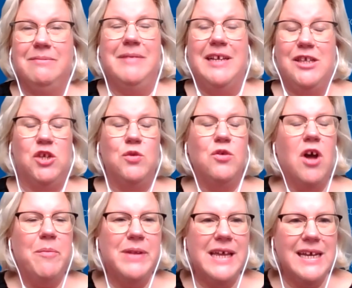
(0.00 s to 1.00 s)
it's too
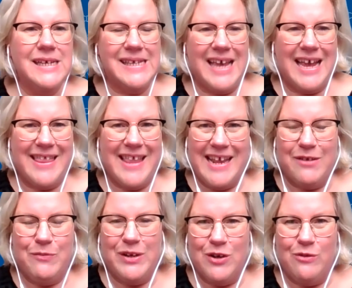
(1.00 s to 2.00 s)
complex, and then
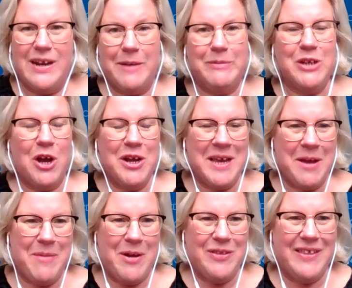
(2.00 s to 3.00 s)
we don't end up talking
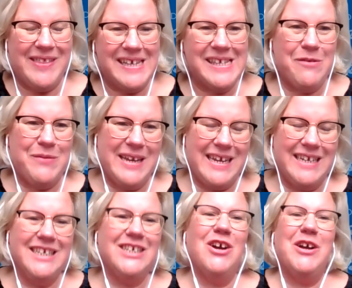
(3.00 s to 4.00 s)
about the things that we need
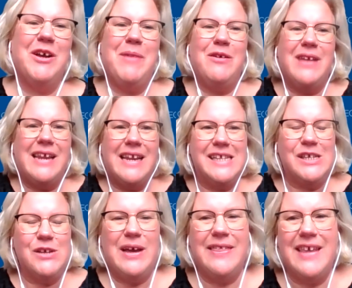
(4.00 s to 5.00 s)
to talk about. And
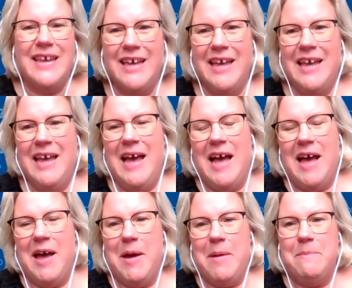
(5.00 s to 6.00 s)
so I think
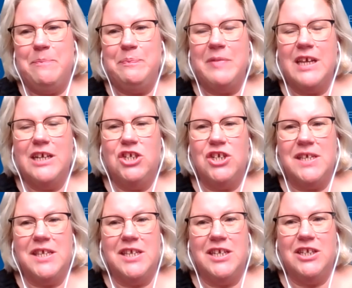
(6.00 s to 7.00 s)

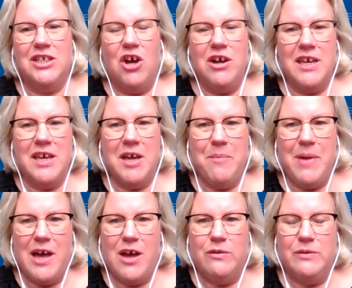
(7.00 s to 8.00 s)
just talking
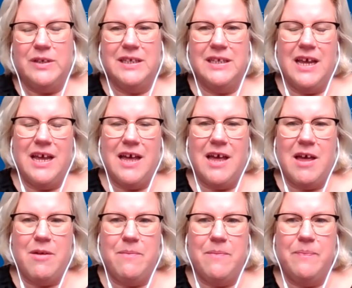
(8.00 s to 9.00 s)
about
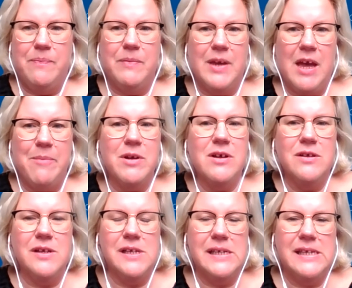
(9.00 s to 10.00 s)

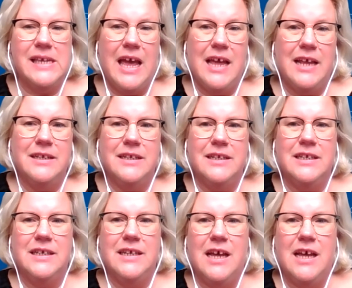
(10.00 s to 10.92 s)
chemicals and